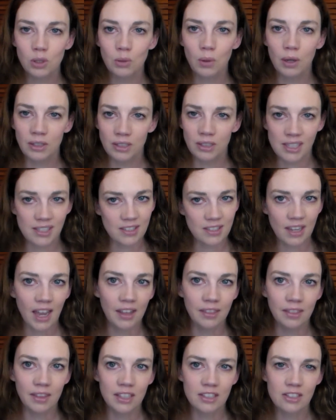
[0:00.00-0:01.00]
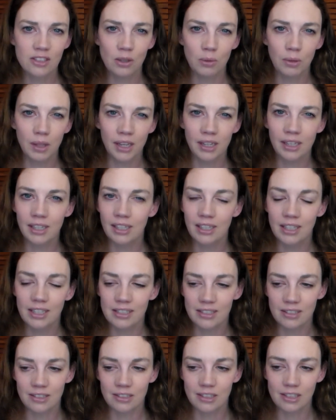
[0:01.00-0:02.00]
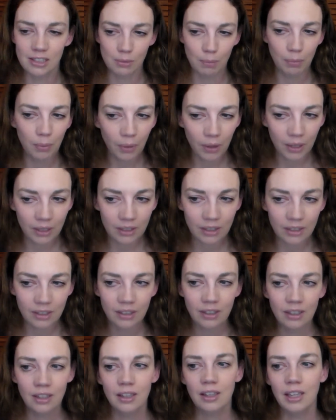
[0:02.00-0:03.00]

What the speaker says: to understand this so that he isn't disappointed.